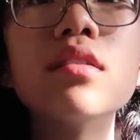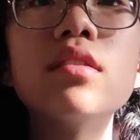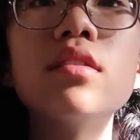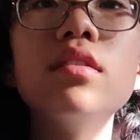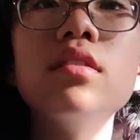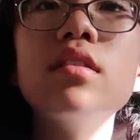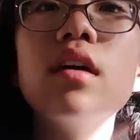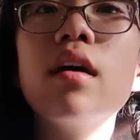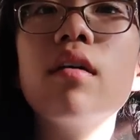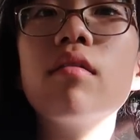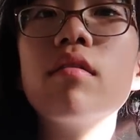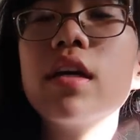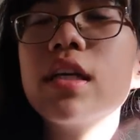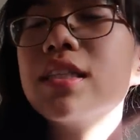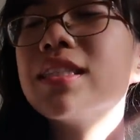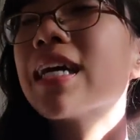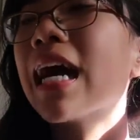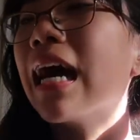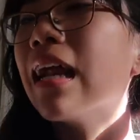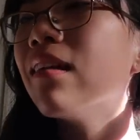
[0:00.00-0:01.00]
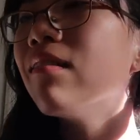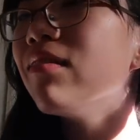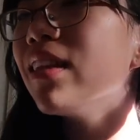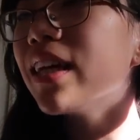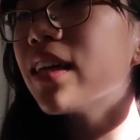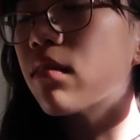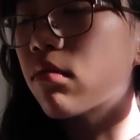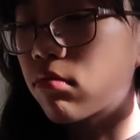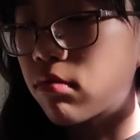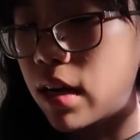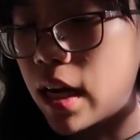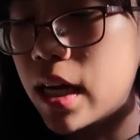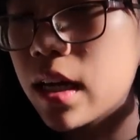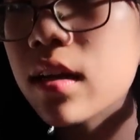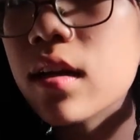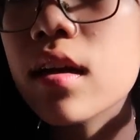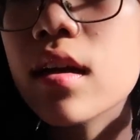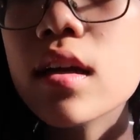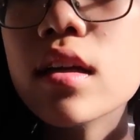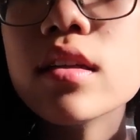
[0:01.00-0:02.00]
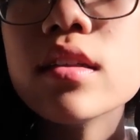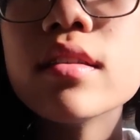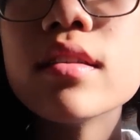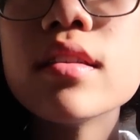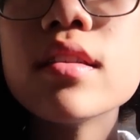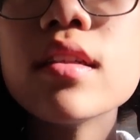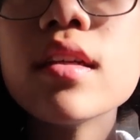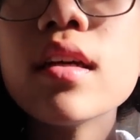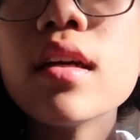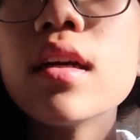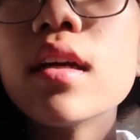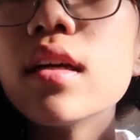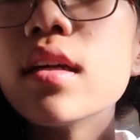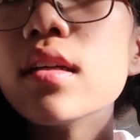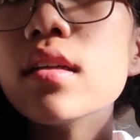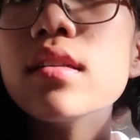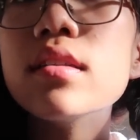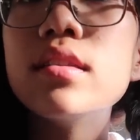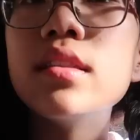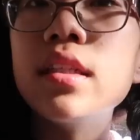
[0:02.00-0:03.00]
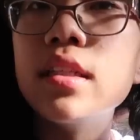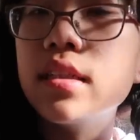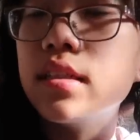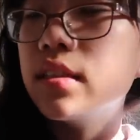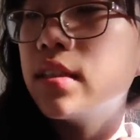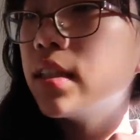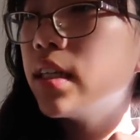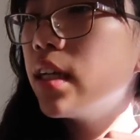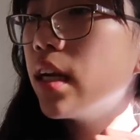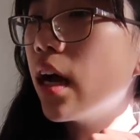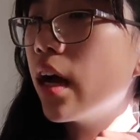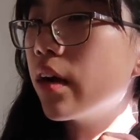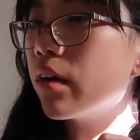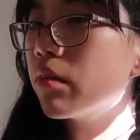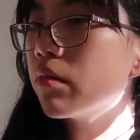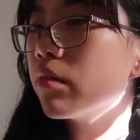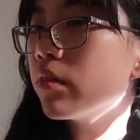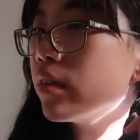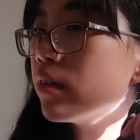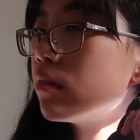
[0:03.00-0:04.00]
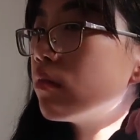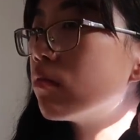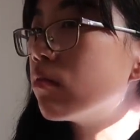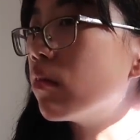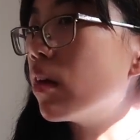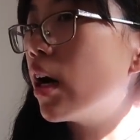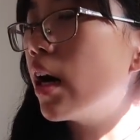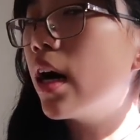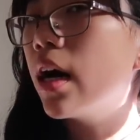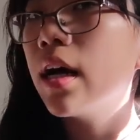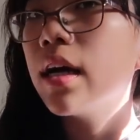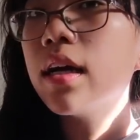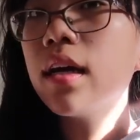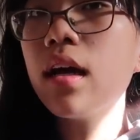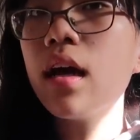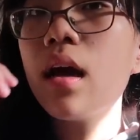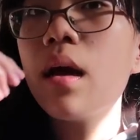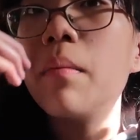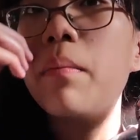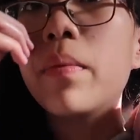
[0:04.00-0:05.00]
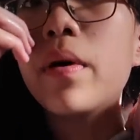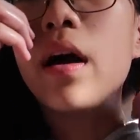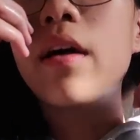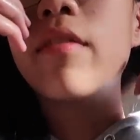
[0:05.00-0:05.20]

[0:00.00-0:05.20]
So it's kind of like red-ish tinted. I don't know why, but